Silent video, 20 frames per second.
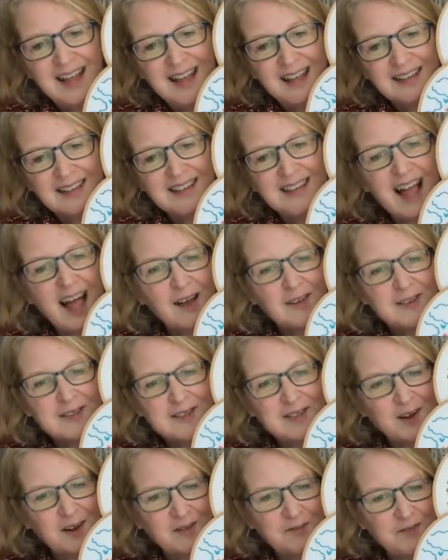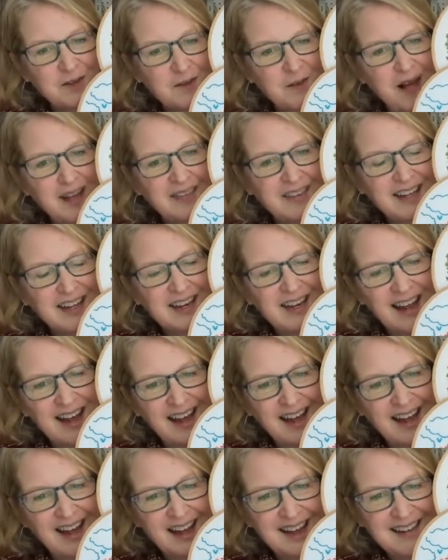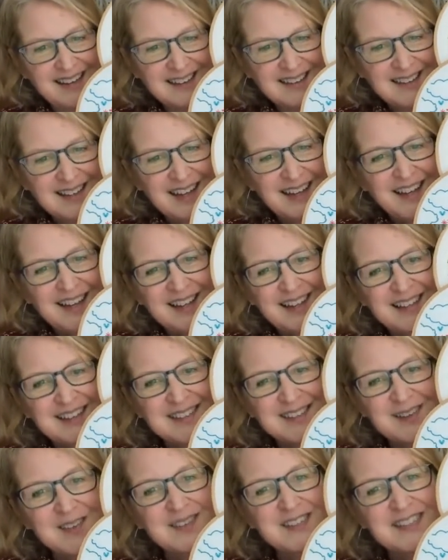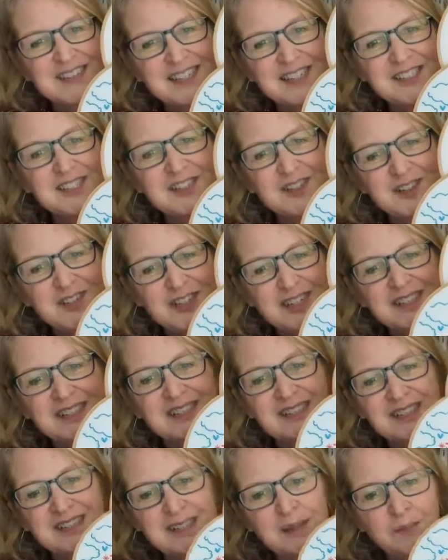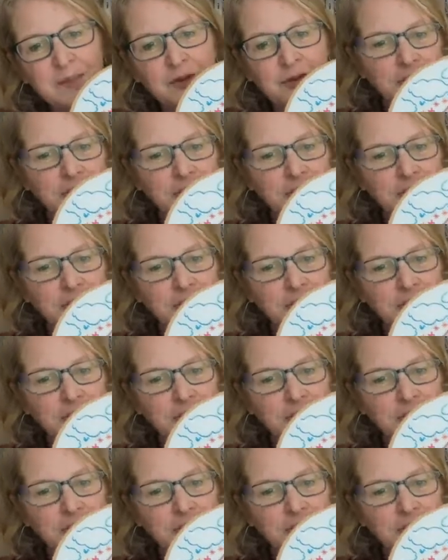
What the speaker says: The clouds come from On the Canal. So the stitches are just simpler